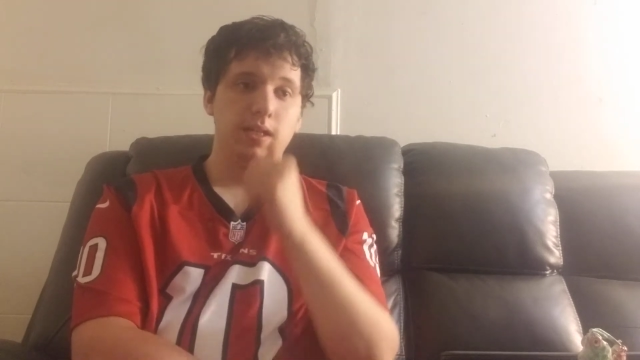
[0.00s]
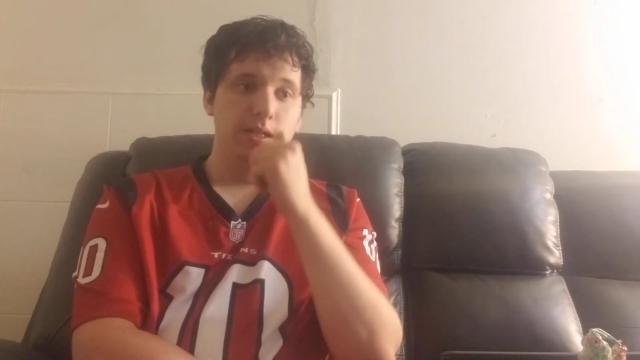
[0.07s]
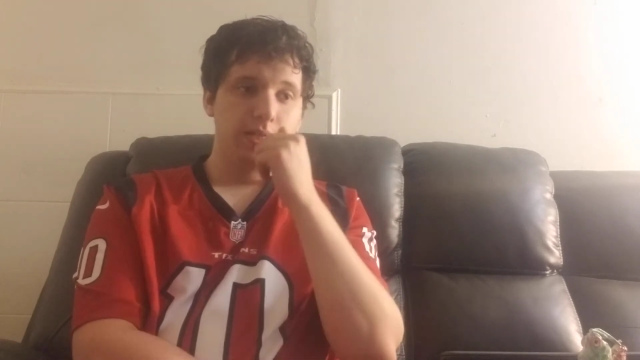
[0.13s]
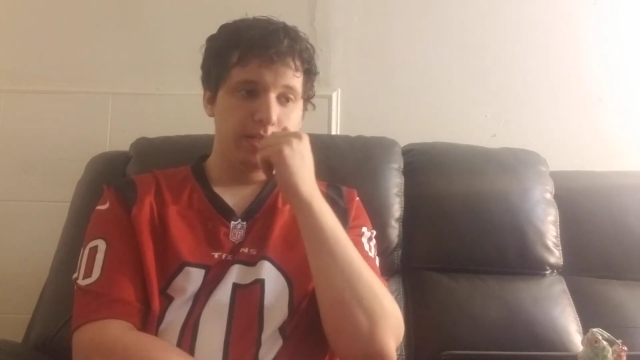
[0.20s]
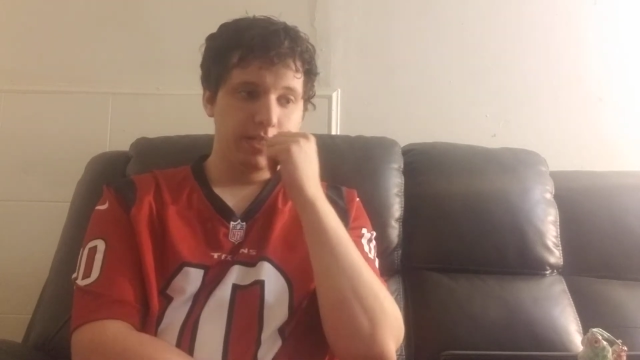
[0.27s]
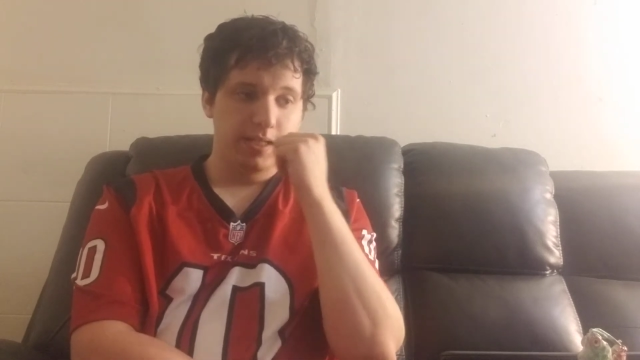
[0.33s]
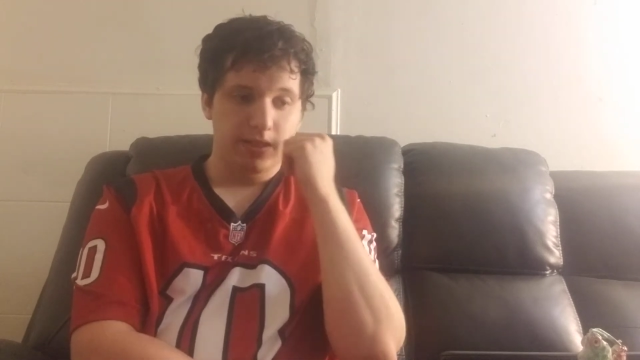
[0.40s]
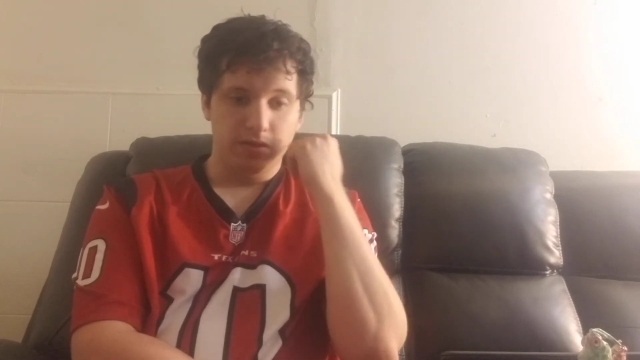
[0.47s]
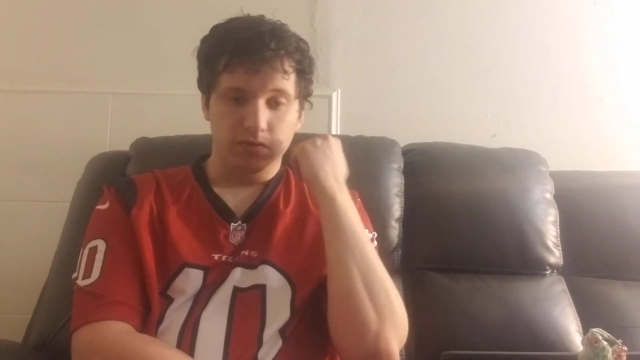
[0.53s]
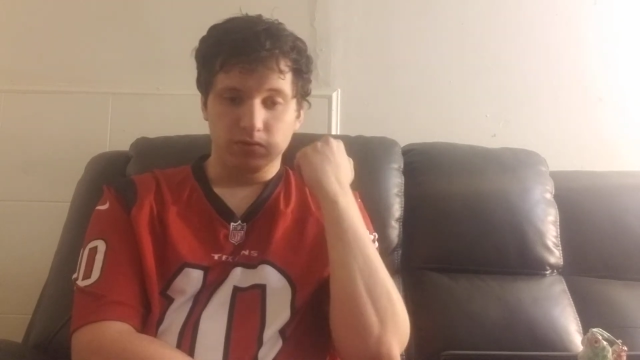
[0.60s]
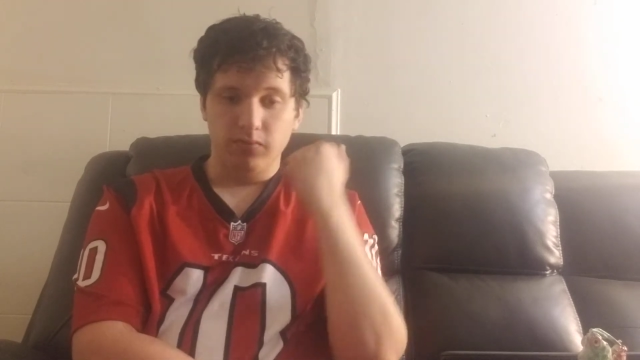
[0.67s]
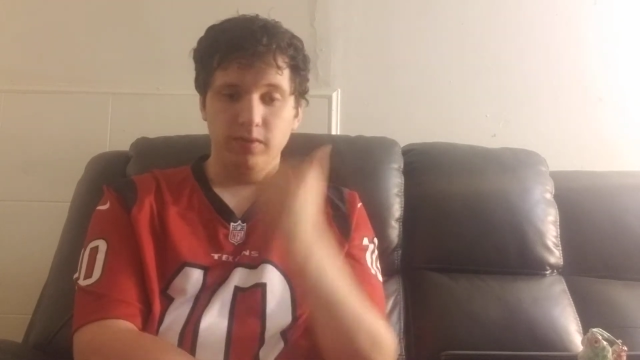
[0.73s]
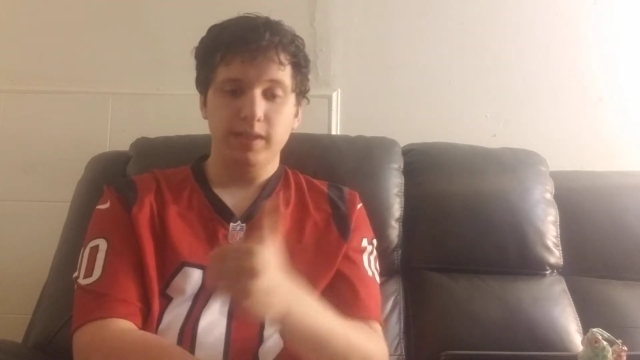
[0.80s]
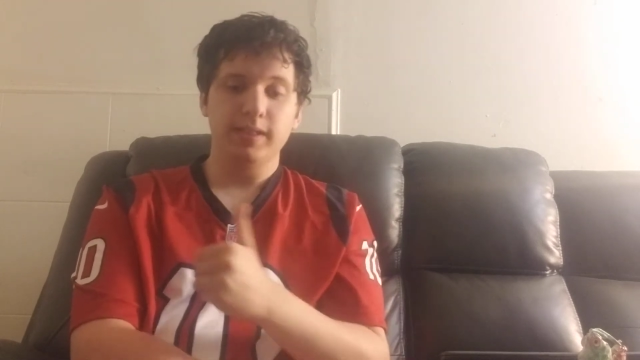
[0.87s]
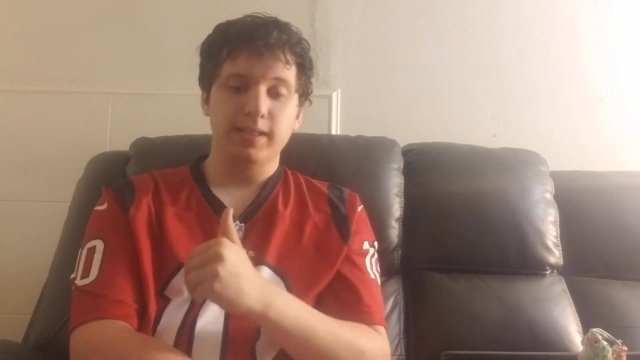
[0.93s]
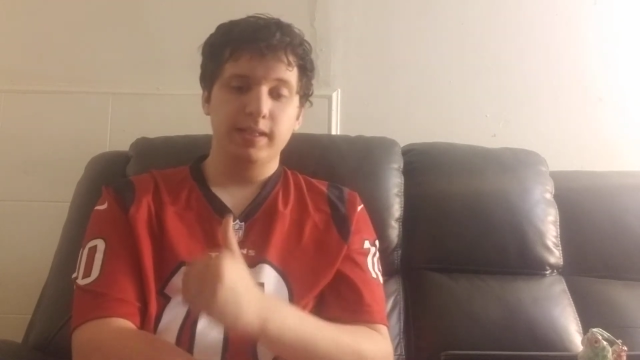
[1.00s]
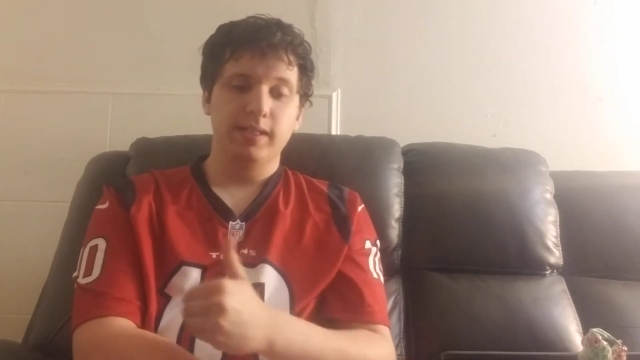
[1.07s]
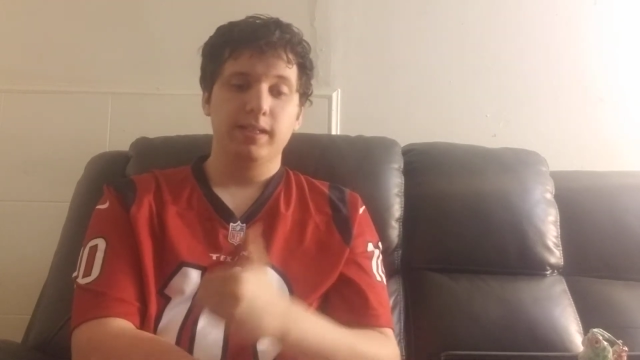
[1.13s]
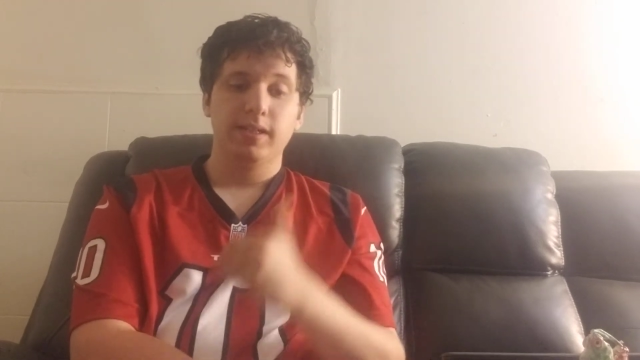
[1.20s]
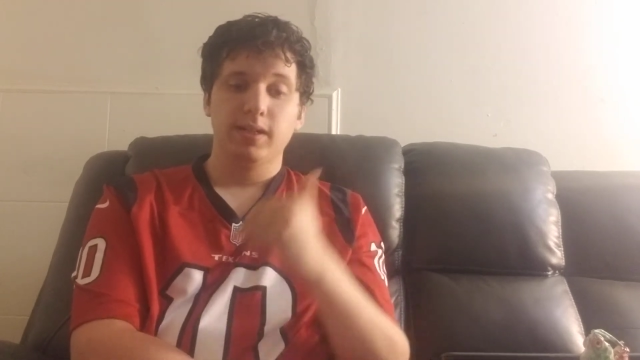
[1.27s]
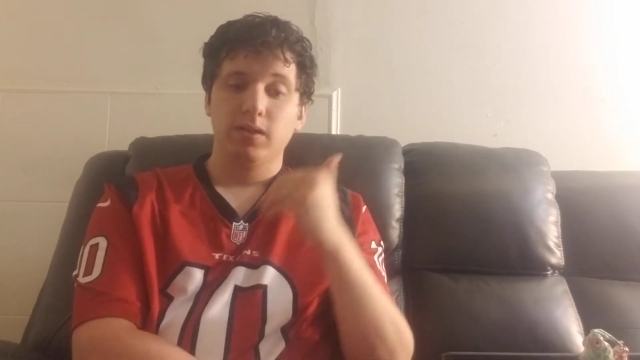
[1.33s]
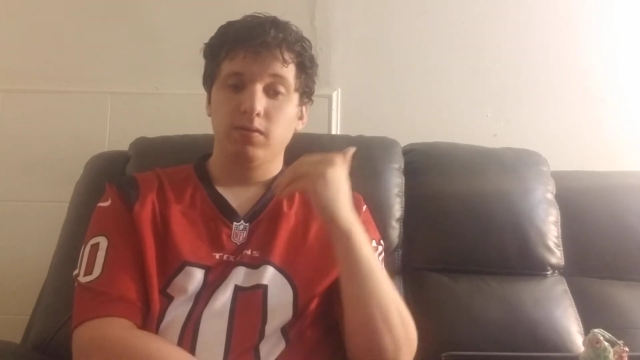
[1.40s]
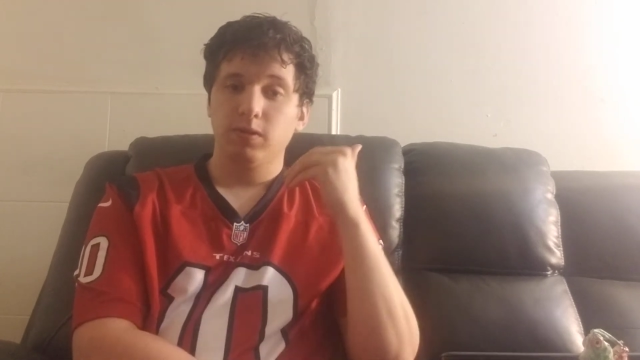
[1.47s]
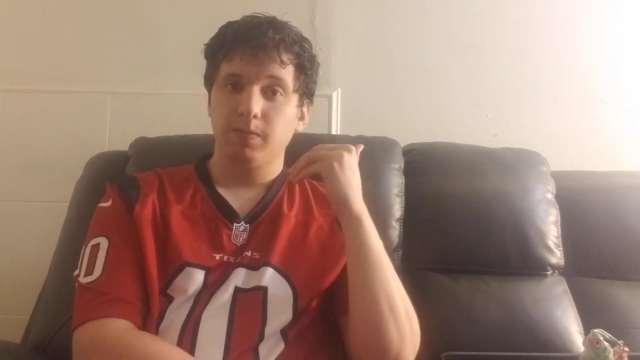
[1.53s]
And again, the reason was